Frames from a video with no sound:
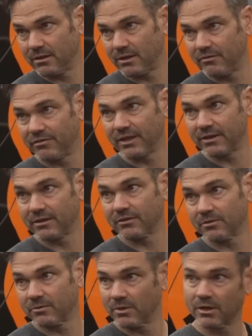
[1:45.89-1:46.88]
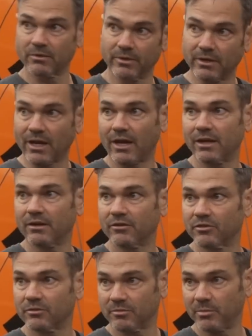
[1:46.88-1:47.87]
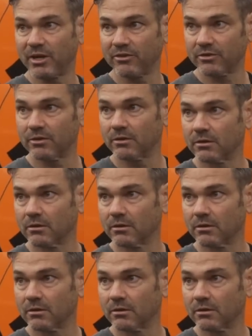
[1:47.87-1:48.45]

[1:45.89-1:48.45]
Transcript: if that doesn't work, we add a spacer?